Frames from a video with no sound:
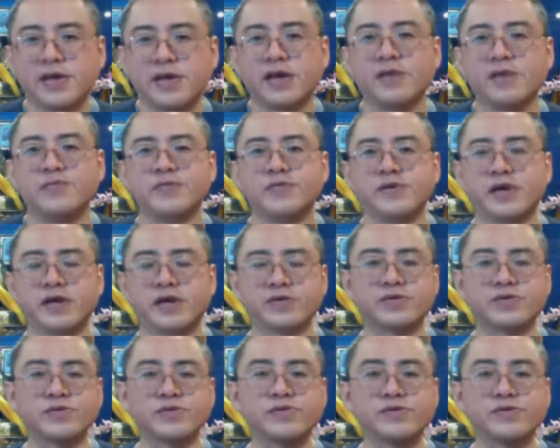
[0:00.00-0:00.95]
And we are
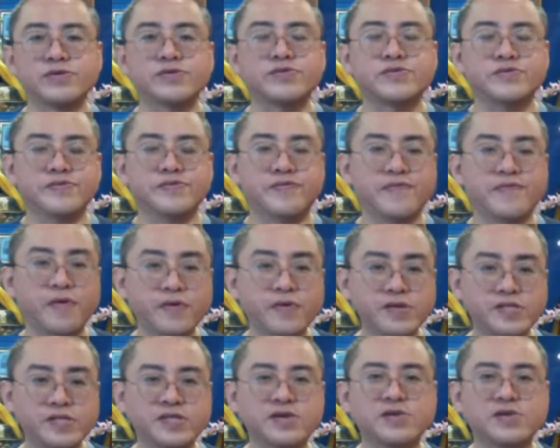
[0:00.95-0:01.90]
so used to
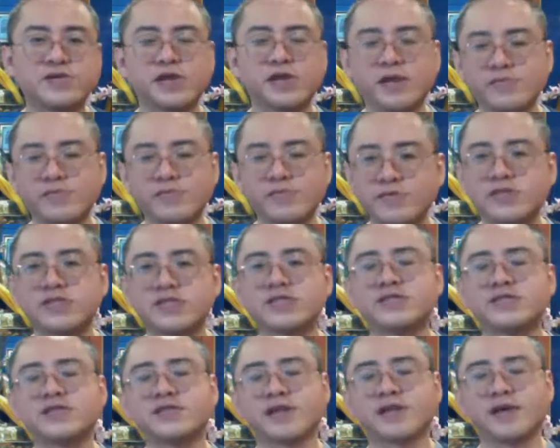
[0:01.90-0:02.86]
focusing on them,
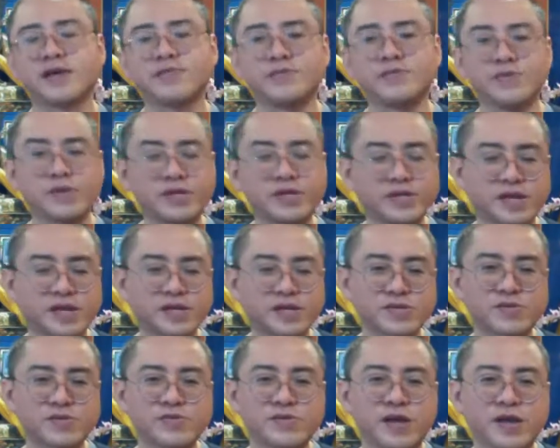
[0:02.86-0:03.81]
noticing them, doing
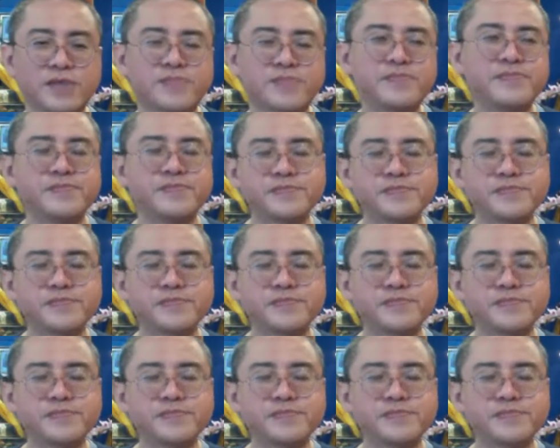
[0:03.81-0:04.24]
things to them.